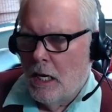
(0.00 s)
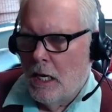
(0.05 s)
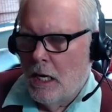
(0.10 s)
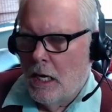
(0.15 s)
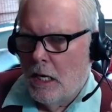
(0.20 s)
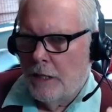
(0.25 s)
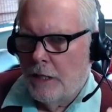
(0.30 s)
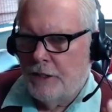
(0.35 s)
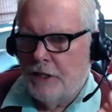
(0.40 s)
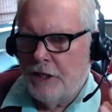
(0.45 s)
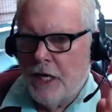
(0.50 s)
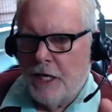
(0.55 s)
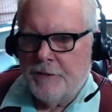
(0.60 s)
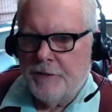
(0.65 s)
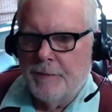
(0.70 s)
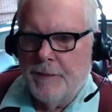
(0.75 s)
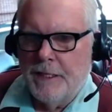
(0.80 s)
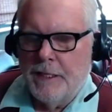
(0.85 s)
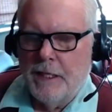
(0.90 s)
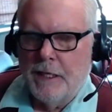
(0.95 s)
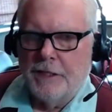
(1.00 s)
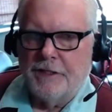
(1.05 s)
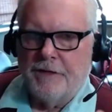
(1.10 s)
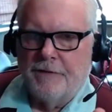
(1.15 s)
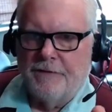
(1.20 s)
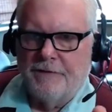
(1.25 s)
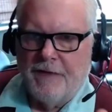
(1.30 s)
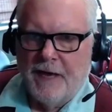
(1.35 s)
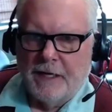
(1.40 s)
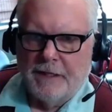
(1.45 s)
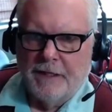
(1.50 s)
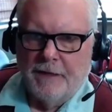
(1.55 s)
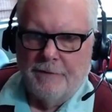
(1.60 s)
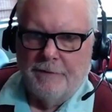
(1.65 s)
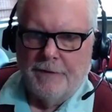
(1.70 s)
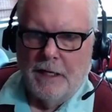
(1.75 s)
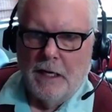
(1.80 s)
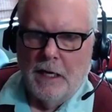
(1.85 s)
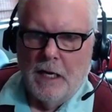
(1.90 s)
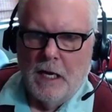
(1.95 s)
A judgment is
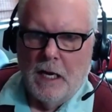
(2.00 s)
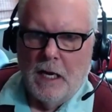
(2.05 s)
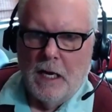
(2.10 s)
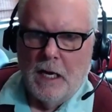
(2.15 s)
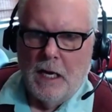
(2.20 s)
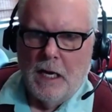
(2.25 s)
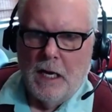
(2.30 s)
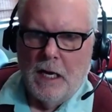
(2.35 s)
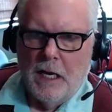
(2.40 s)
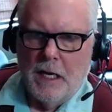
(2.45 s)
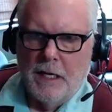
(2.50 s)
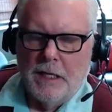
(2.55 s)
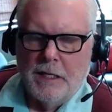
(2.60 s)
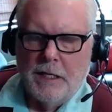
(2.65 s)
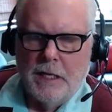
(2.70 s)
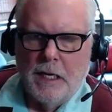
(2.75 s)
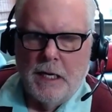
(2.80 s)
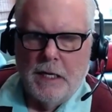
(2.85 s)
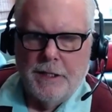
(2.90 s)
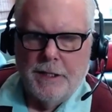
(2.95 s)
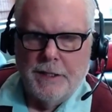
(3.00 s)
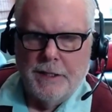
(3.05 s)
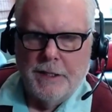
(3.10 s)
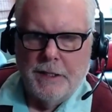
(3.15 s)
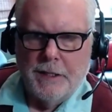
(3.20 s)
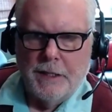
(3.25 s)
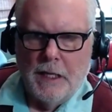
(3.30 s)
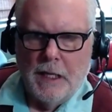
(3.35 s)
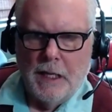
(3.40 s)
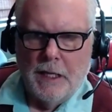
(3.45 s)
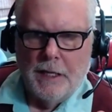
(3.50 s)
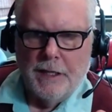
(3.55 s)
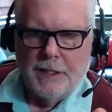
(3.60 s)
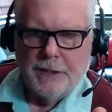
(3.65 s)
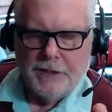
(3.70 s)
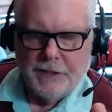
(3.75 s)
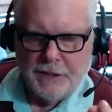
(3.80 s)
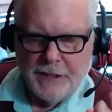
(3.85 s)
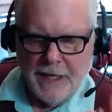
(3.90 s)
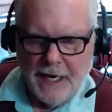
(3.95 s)
effective in the
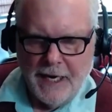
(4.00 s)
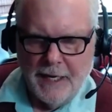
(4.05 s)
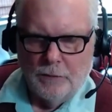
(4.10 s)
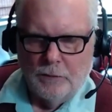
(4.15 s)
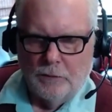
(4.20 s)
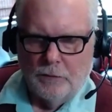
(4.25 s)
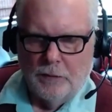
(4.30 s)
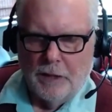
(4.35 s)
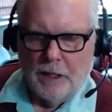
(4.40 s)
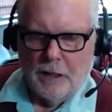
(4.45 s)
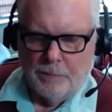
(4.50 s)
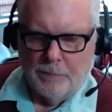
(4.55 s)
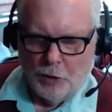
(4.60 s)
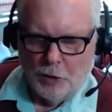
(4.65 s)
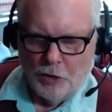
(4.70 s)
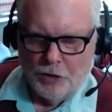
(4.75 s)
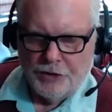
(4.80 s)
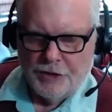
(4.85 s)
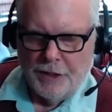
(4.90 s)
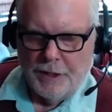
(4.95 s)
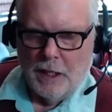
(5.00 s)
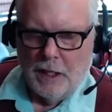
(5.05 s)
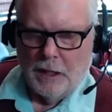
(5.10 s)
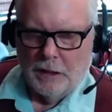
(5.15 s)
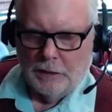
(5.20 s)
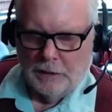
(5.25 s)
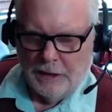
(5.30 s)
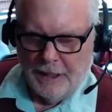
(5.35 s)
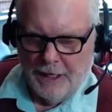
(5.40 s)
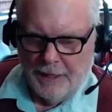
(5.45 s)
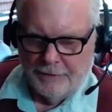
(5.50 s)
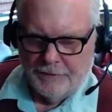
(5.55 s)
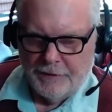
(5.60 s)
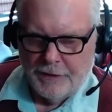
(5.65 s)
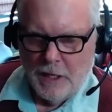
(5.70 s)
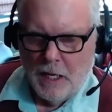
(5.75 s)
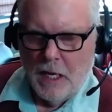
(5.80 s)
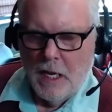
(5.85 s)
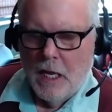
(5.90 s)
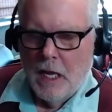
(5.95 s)
state where a person lives.
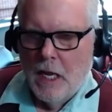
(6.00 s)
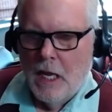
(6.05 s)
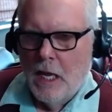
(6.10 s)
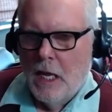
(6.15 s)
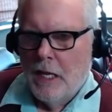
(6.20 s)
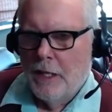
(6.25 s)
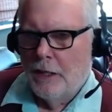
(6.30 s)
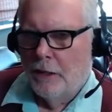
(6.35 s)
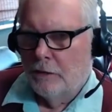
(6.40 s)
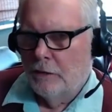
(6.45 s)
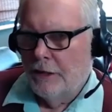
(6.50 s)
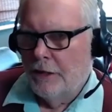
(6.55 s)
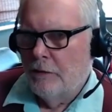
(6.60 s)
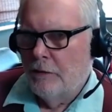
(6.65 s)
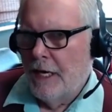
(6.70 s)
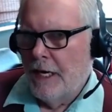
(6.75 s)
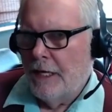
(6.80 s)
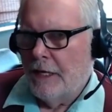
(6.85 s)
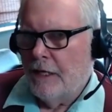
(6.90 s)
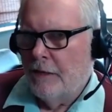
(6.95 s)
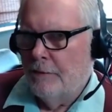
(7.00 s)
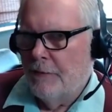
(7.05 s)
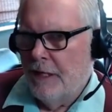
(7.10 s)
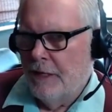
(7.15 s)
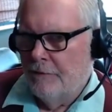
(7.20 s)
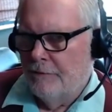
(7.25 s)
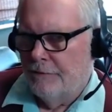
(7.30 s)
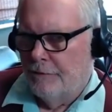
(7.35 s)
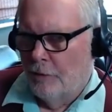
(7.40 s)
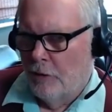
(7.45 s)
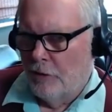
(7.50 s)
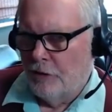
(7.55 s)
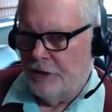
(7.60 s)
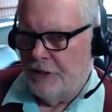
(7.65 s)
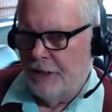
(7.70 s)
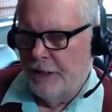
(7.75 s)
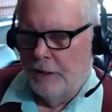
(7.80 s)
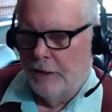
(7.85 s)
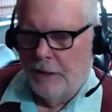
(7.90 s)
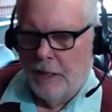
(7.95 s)
The only way it can be
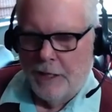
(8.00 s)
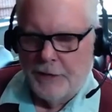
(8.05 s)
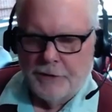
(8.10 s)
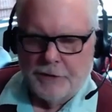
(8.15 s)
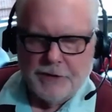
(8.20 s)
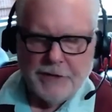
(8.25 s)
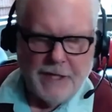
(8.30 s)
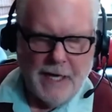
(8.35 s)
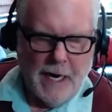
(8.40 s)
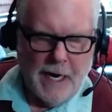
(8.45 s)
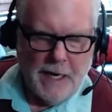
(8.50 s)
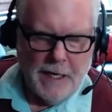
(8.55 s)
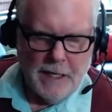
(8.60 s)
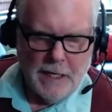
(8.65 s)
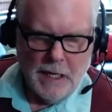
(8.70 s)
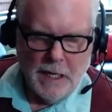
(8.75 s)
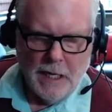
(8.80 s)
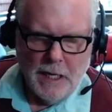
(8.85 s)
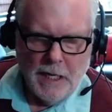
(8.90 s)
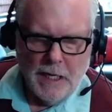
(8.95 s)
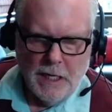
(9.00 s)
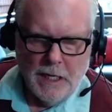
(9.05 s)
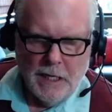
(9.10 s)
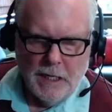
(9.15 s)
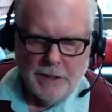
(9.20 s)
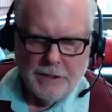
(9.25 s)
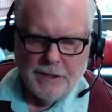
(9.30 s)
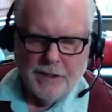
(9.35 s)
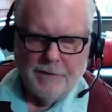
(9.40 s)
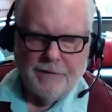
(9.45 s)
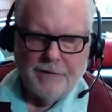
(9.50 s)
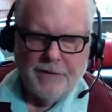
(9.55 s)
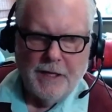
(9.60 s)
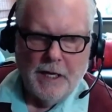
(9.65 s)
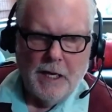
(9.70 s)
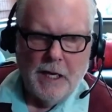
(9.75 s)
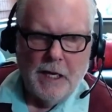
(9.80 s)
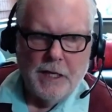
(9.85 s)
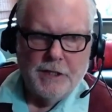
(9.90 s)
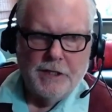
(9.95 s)
enforced in another state is if
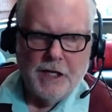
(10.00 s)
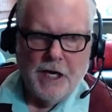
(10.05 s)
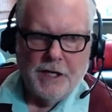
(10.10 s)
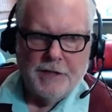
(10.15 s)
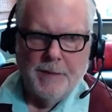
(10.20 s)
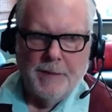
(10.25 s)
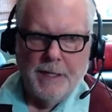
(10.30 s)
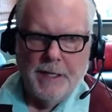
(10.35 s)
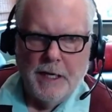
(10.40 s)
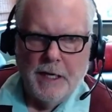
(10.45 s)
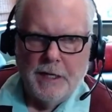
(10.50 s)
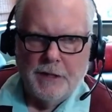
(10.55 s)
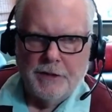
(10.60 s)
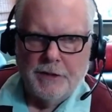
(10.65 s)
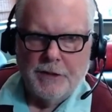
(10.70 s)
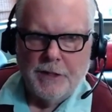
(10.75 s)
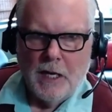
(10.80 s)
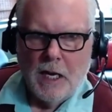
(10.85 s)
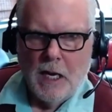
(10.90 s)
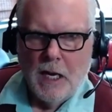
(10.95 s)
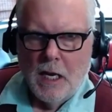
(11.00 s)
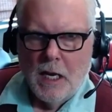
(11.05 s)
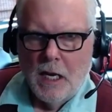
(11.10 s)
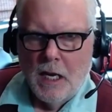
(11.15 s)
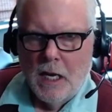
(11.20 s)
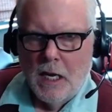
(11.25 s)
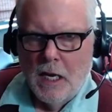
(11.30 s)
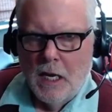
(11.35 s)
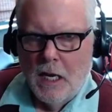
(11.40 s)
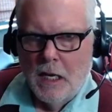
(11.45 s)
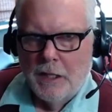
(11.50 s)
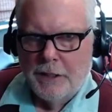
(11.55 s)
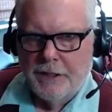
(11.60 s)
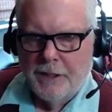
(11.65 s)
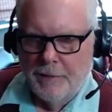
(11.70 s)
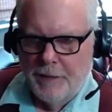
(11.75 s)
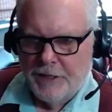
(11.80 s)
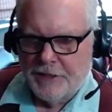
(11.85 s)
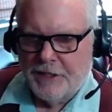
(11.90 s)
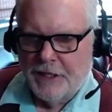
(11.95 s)
the judgment is
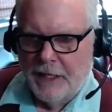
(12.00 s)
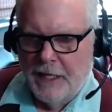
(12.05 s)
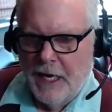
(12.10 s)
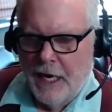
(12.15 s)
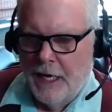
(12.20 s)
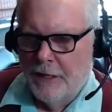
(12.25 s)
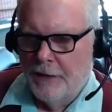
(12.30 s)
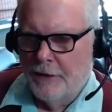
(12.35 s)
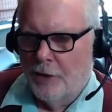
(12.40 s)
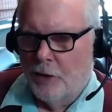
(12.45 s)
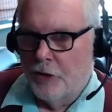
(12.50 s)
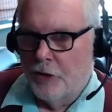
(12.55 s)
domesticated or